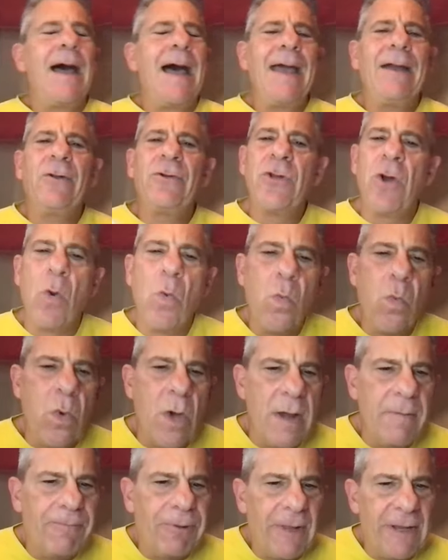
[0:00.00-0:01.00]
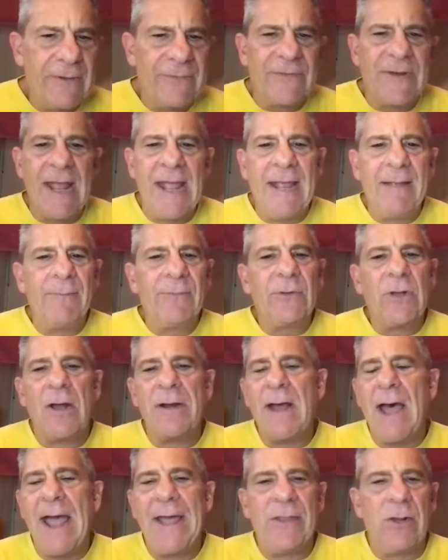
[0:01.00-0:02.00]
I don't know one player's names
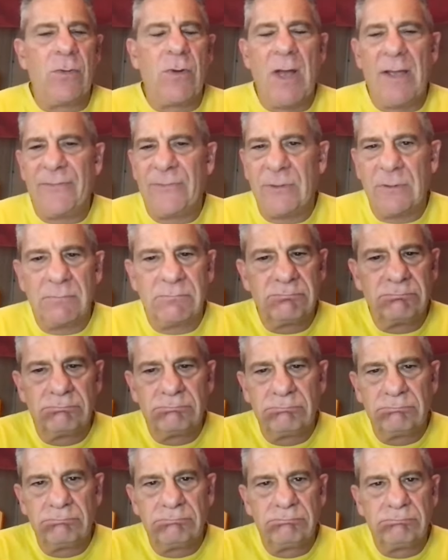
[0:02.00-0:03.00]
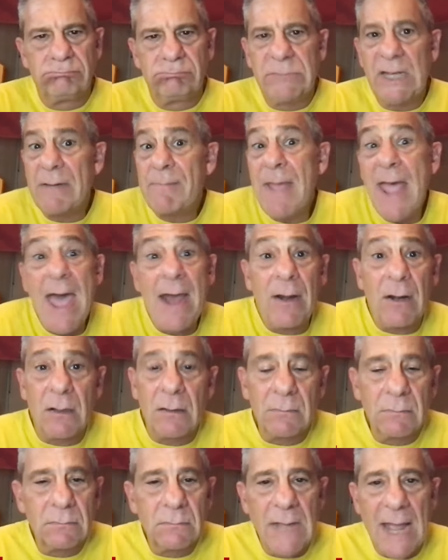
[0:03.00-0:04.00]
on either roster. Doesn't matter.
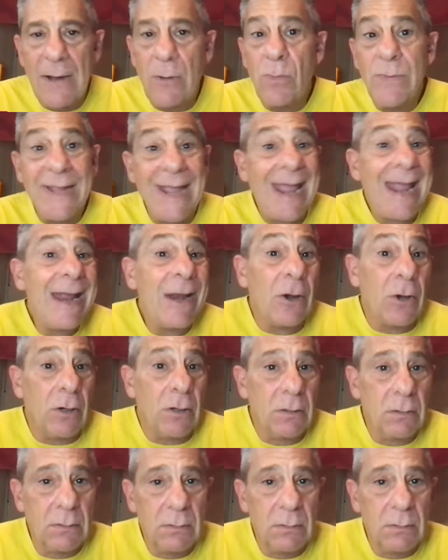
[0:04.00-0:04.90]
I don't care.